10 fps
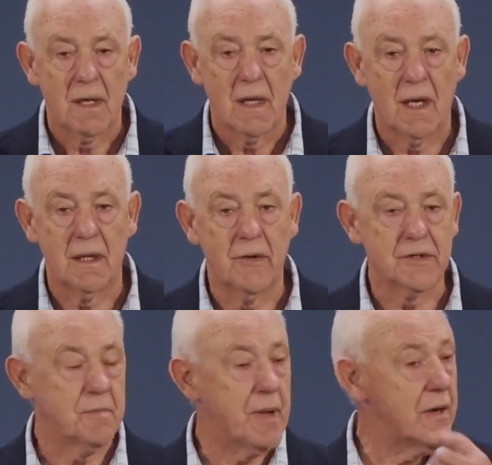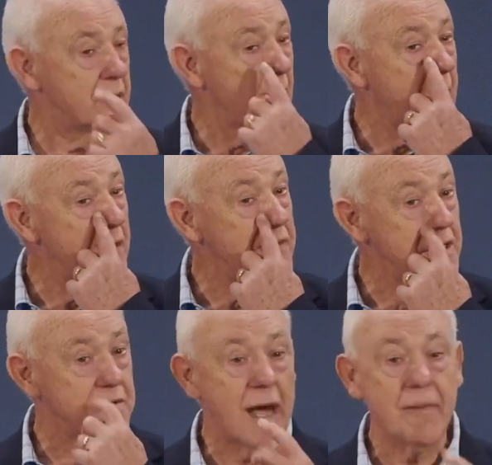And there was a period where both
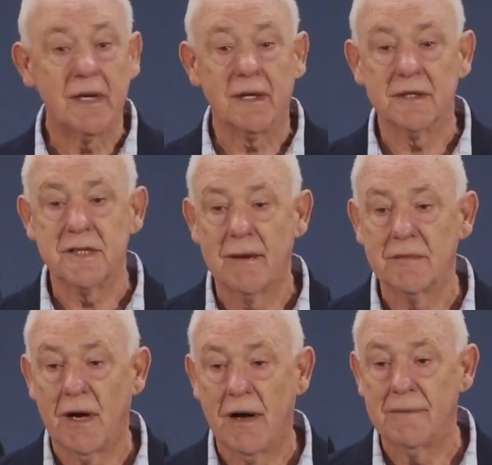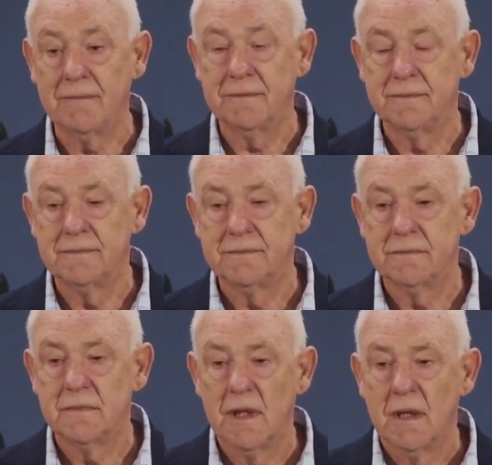those were happening at the same time.
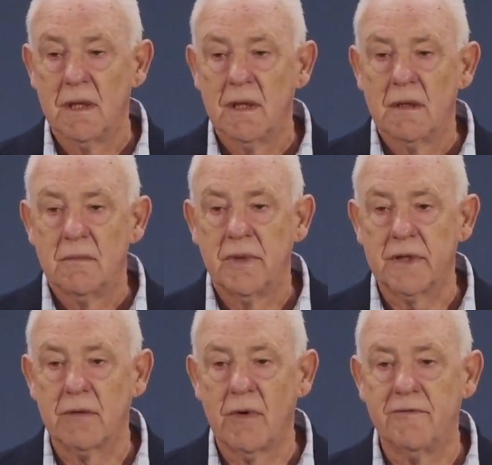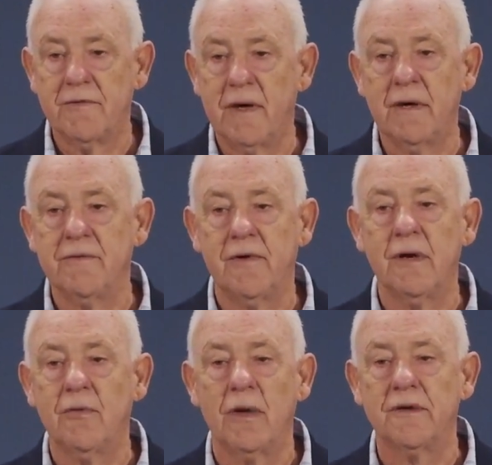But there were very,
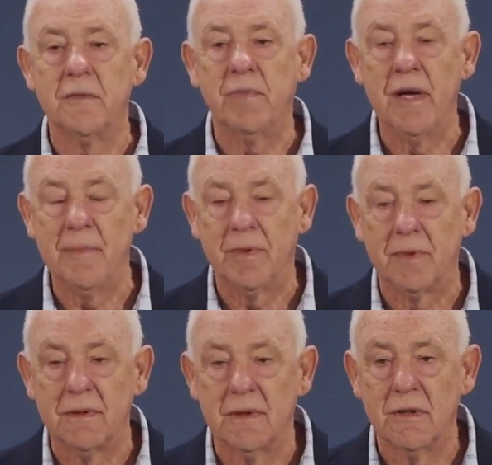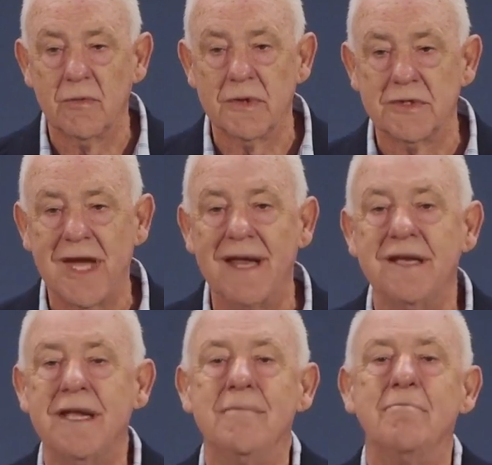very wealthy people who would send
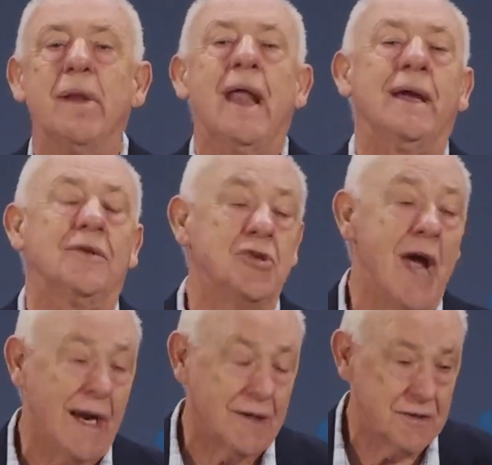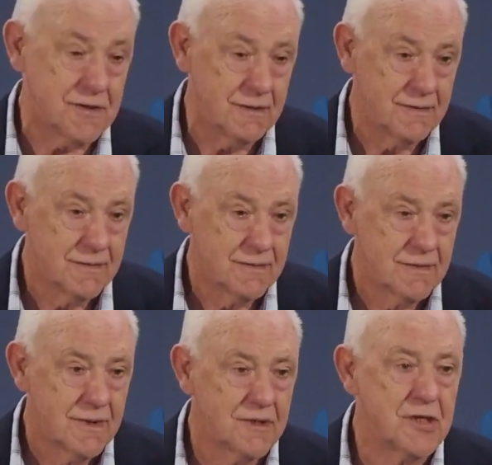him blank checks
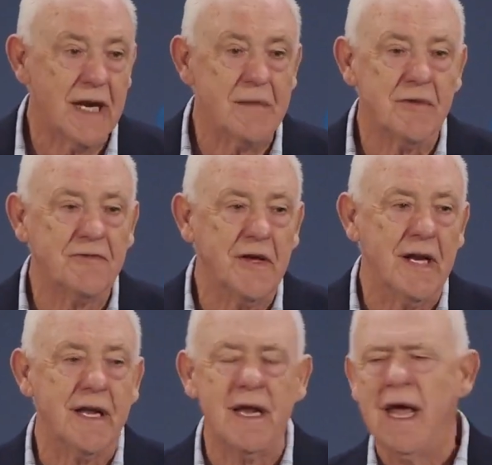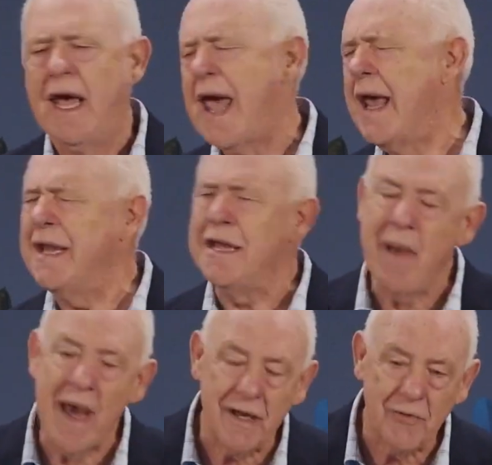and tell him to fill in any
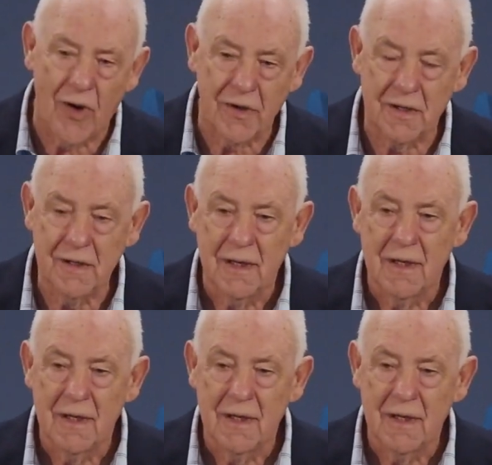amount he wanted